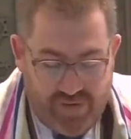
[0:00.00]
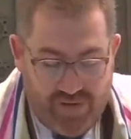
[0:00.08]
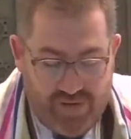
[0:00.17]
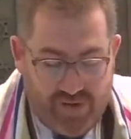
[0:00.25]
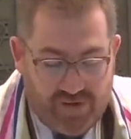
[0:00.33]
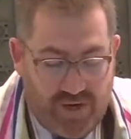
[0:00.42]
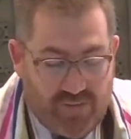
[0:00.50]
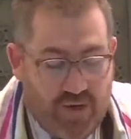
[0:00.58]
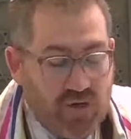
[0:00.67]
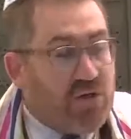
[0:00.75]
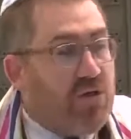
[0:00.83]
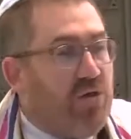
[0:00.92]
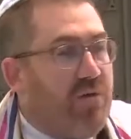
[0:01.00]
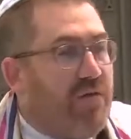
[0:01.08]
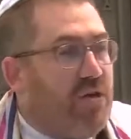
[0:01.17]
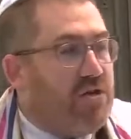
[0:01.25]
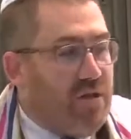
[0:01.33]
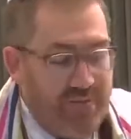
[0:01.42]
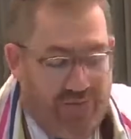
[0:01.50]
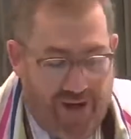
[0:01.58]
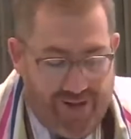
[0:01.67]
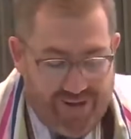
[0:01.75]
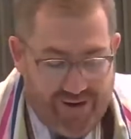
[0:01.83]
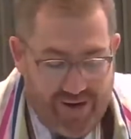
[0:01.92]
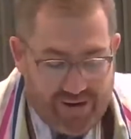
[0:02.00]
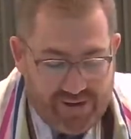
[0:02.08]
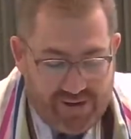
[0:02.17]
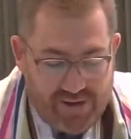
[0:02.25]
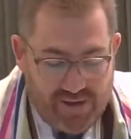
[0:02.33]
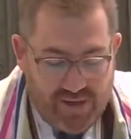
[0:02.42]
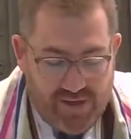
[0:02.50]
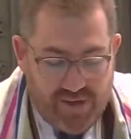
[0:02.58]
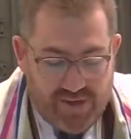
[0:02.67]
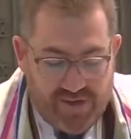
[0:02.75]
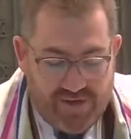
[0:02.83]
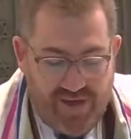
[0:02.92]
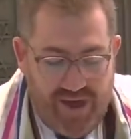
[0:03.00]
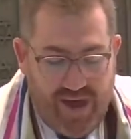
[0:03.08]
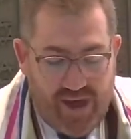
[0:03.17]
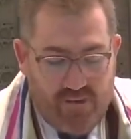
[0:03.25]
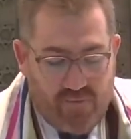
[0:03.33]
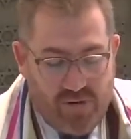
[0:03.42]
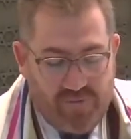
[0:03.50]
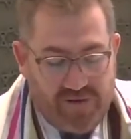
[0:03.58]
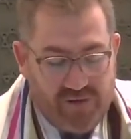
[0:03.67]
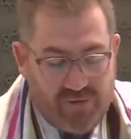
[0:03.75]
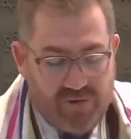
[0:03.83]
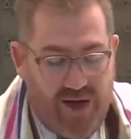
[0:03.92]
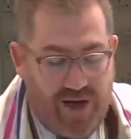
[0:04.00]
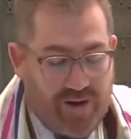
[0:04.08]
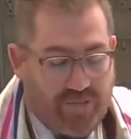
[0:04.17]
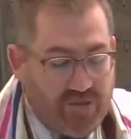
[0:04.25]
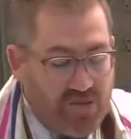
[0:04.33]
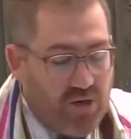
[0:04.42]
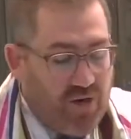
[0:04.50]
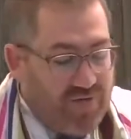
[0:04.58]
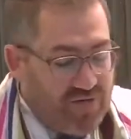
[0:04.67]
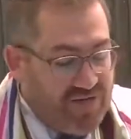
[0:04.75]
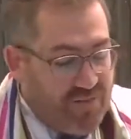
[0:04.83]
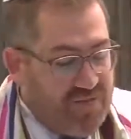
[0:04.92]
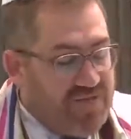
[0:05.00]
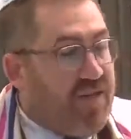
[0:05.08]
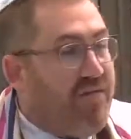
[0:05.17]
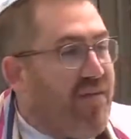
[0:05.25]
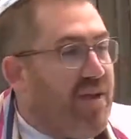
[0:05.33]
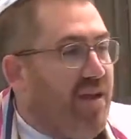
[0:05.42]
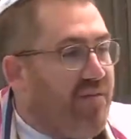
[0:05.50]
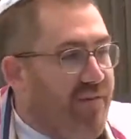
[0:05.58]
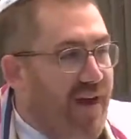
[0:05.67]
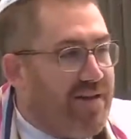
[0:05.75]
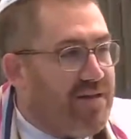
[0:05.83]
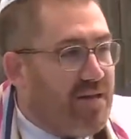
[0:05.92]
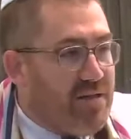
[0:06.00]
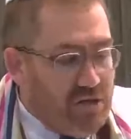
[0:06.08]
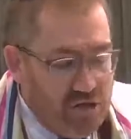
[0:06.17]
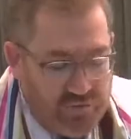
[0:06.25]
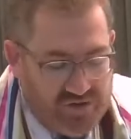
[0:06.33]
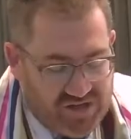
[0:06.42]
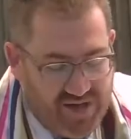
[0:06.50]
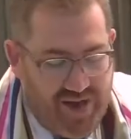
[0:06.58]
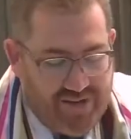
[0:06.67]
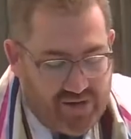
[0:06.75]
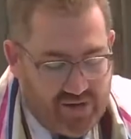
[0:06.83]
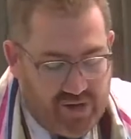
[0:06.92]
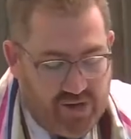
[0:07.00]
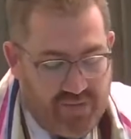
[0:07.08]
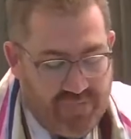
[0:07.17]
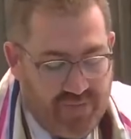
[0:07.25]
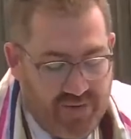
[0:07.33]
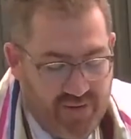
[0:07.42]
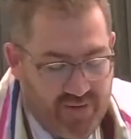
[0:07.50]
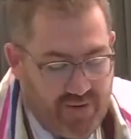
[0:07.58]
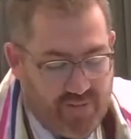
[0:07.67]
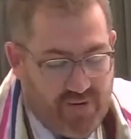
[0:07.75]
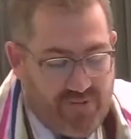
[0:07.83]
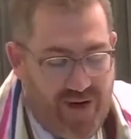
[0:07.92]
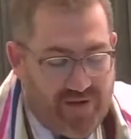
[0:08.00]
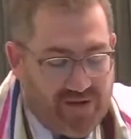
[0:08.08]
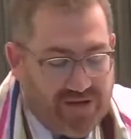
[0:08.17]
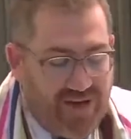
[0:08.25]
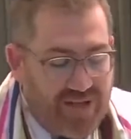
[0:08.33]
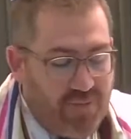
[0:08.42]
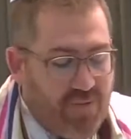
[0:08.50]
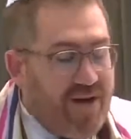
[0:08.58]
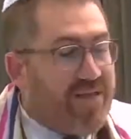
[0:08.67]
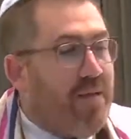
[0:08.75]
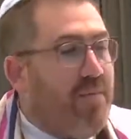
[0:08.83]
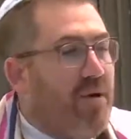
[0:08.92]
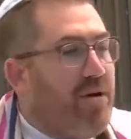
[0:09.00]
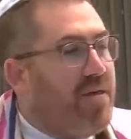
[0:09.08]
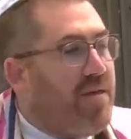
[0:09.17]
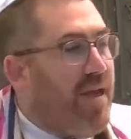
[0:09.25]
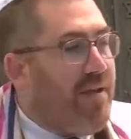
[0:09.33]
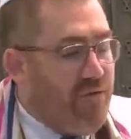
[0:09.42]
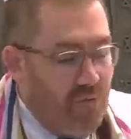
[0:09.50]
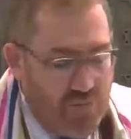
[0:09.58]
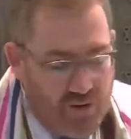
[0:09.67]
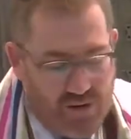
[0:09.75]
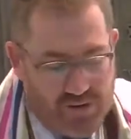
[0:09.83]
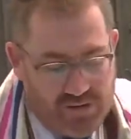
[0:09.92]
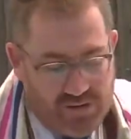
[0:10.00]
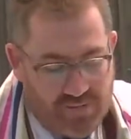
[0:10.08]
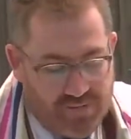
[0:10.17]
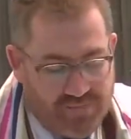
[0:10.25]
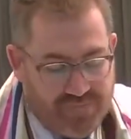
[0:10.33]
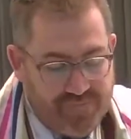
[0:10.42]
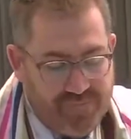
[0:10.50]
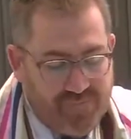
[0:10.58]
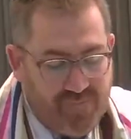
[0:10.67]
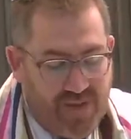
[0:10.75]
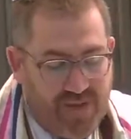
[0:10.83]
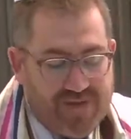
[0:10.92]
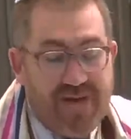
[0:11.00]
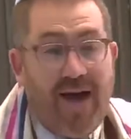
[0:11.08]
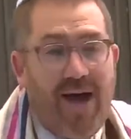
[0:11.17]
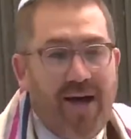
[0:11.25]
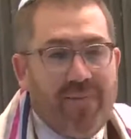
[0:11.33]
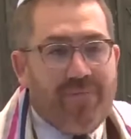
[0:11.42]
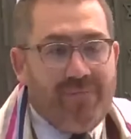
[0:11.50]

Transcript: It's our most universal of holidays, the day where we do not observe a specific event in the Jewish calendar, but rather celebrate the birthday of the world, a time,